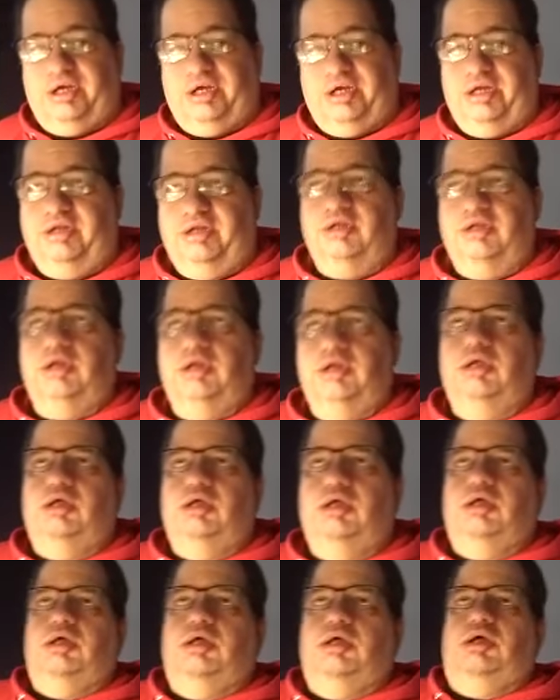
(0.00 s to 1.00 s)
And
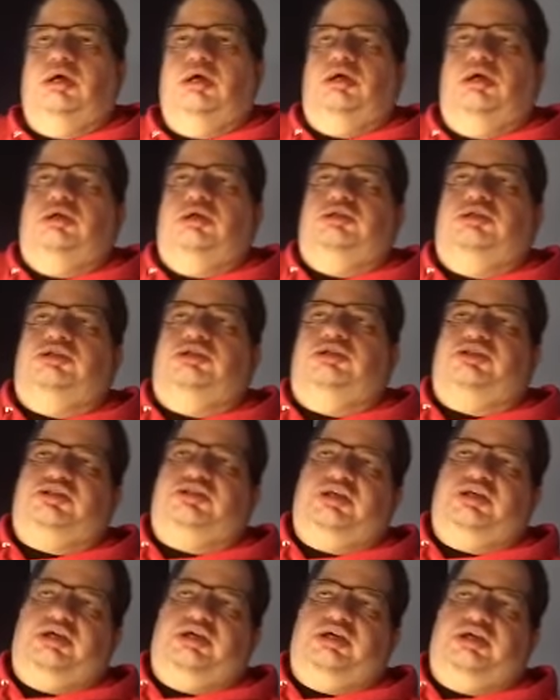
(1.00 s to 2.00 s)
to
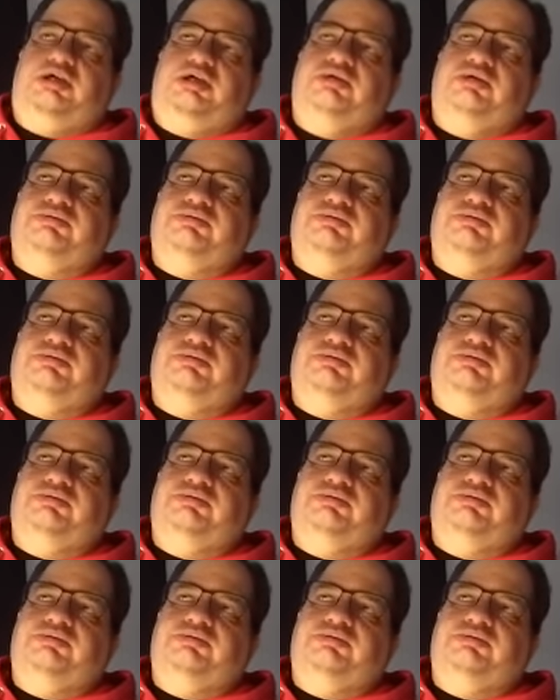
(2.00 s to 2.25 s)
see